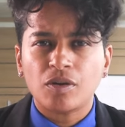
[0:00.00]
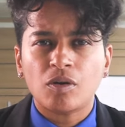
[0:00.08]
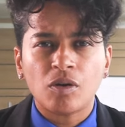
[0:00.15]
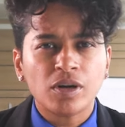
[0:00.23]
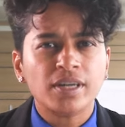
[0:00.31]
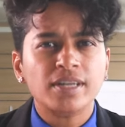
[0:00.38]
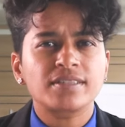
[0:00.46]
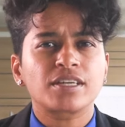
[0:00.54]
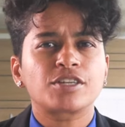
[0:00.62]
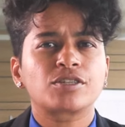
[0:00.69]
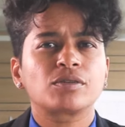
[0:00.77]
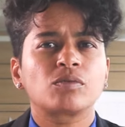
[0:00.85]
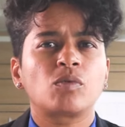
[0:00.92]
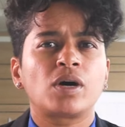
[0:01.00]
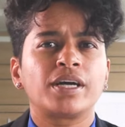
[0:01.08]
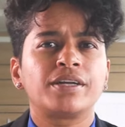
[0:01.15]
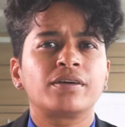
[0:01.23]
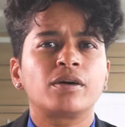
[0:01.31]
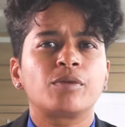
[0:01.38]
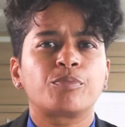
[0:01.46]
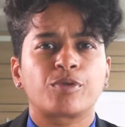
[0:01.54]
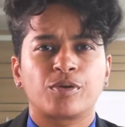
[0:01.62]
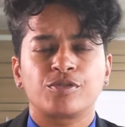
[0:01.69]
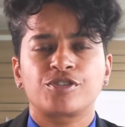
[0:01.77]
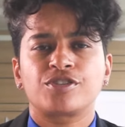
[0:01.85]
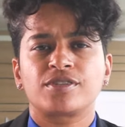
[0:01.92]
organizational-wide
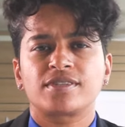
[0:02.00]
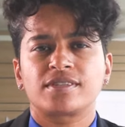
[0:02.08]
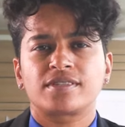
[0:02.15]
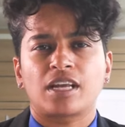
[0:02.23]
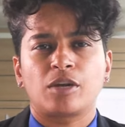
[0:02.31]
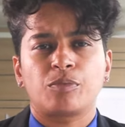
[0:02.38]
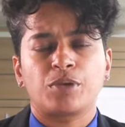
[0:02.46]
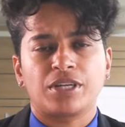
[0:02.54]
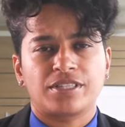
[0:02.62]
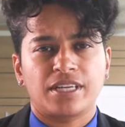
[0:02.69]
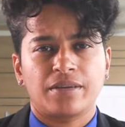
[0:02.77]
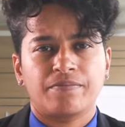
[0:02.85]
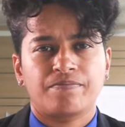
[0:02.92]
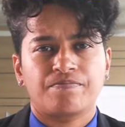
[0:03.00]
approach to sustainability.